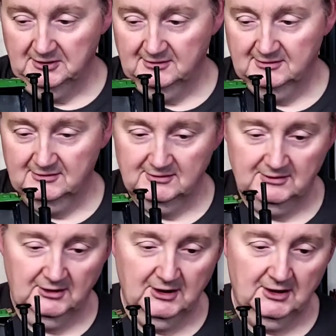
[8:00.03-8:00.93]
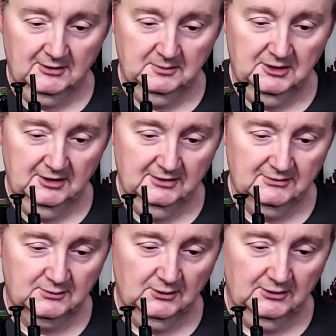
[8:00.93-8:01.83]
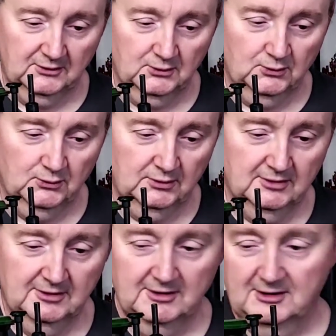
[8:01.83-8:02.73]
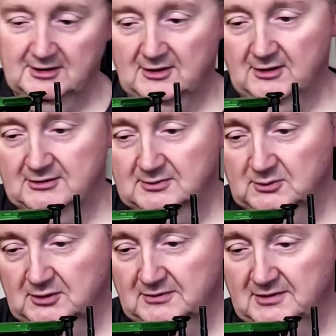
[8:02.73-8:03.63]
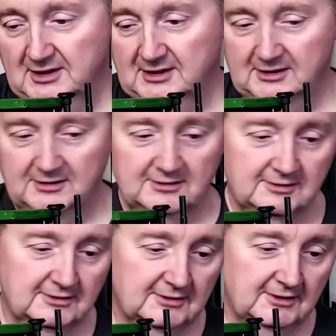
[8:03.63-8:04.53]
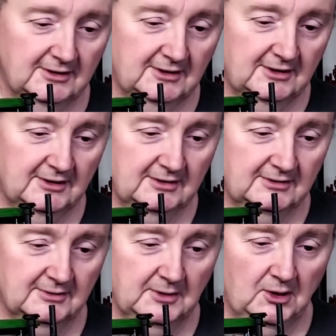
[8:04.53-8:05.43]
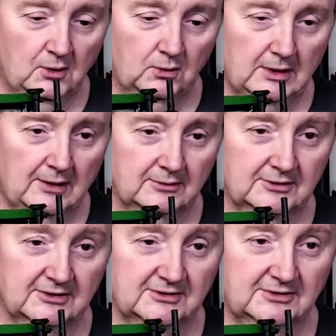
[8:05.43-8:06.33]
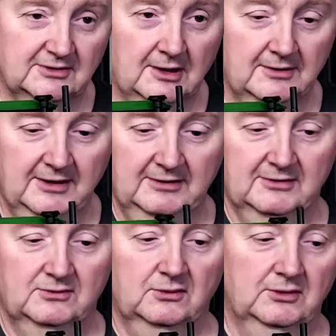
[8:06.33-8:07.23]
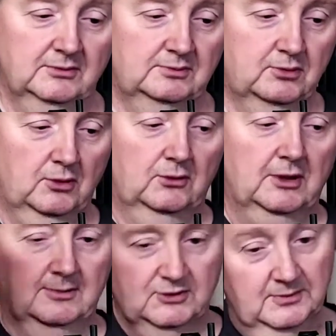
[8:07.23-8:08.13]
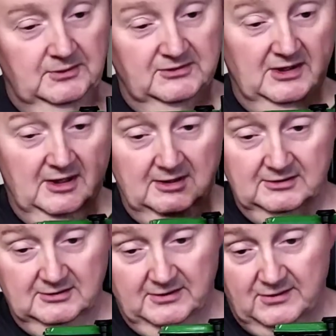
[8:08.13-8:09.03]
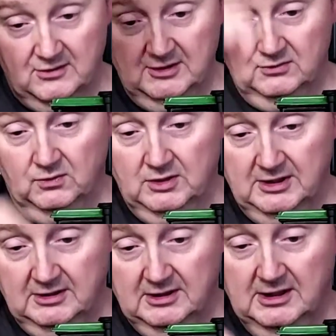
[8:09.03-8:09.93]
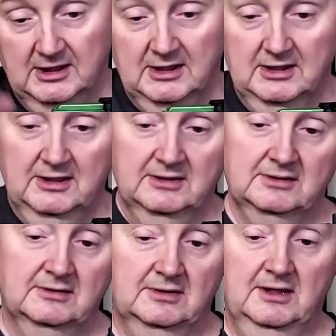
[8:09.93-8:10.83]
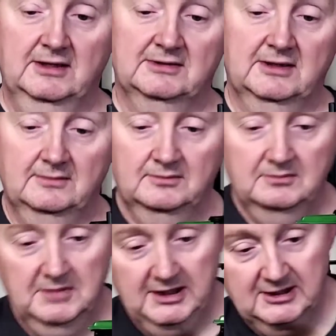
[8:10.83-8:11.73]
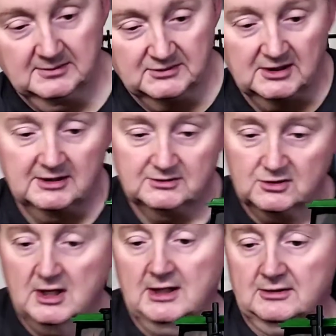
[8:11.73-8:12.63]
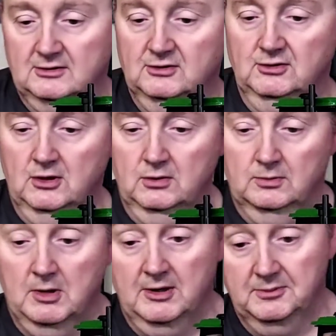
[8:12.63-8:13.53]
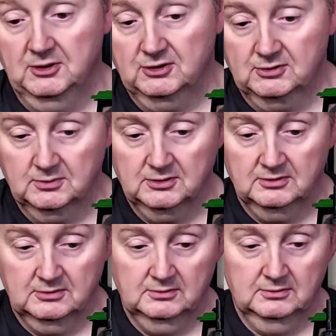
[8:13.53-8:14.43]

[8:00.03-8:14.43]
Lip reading: mean, you gotta admit, it's really cool. Awesome looking thing. To behold how this, I think this really programs up the size, because the 3020 is a medium-sized tractor, you know, in my opinion, but